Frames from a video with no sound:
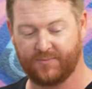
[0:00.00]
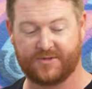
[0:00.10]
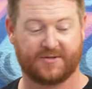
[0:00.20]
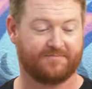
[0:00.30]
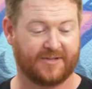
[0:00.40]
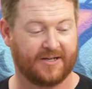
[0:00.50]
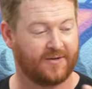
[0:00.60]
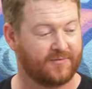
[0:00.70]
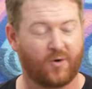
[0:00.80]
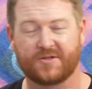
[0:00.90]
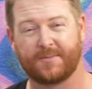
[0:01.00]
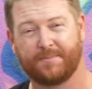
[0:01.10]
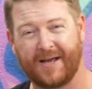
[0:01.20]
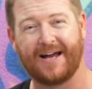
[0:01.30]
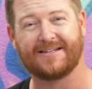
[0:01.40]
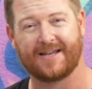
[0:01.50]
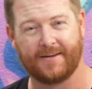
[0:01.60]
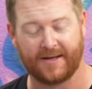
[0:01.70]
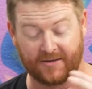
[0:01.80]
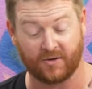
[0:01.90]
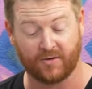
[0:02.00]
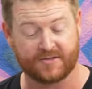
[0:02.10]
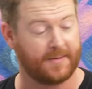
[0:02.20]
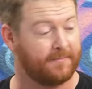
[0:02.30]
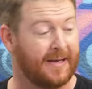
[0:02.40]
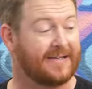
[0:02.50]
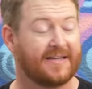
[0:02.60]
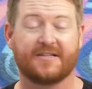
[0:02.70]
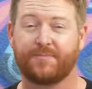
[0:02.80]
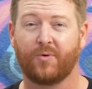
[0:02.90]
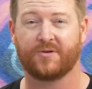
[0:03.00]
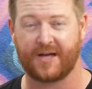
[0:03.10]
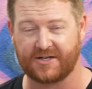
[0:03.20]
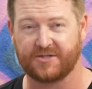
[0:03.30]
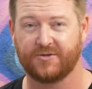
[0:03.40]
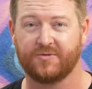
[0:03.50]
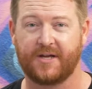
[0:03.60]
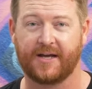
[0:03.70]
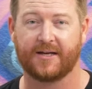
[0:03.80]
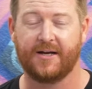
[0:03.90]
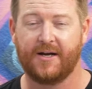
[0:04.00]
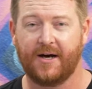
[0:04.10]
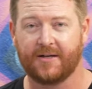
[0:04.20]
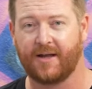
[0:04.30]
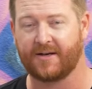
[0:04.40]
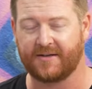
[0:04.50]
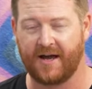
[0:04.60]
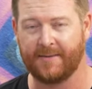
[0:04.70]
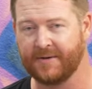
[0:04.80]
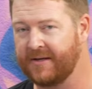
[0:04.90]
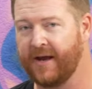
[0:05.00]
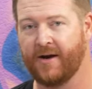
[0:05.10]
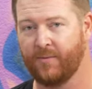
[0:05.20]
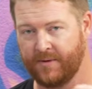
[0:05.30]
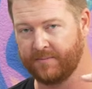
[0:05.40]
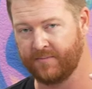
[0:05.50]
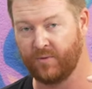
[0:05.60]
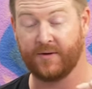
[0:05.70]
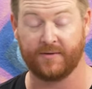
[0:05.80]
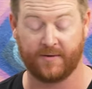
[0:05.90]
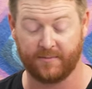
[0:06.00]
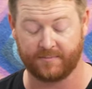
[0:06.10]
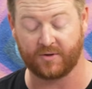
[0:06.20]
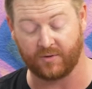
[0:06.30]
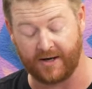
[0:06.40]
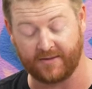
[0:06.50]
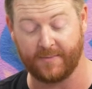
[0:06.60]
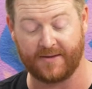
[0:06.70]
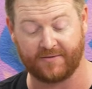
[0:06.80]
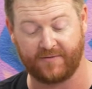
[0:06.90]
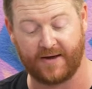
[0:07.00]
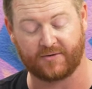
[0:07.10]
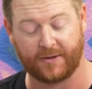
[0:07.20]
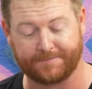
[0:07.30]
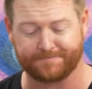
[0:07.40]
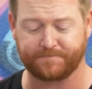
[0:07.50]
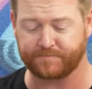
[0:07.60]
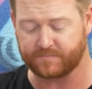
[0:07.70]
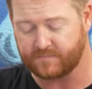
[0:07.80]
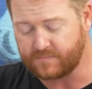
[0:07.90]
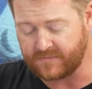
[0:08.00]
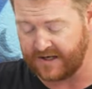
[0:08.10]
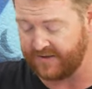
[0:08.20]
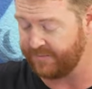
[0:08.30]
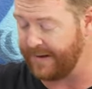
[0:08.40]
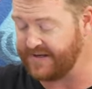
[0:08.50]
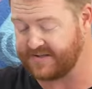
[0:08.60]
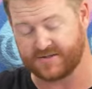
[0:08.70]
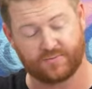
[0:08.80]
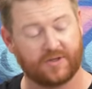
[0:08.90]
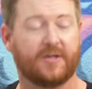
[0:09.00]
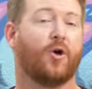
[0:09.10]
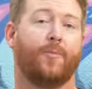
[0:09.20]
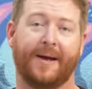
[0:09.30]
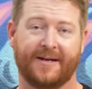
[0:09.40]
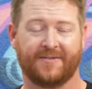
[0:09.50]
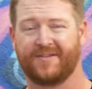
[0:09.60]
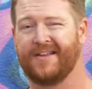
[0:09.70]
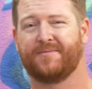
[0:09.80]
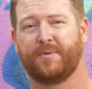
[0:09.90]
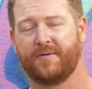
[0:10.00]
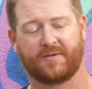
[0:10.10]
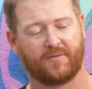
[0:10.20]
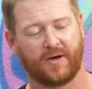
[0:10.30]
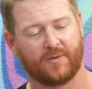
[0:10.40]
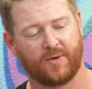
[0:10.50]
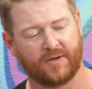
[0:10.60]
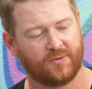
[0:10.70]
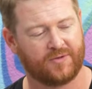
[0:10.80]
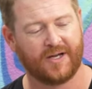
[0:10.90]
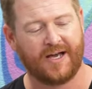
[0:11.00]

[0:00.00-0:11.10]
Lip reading: which, you know, of course, the guys that, and girls that make these boards actually do take a lot of time and care when they're creating them at the factory. The base is really low maintenance, and that's perfect for anyone who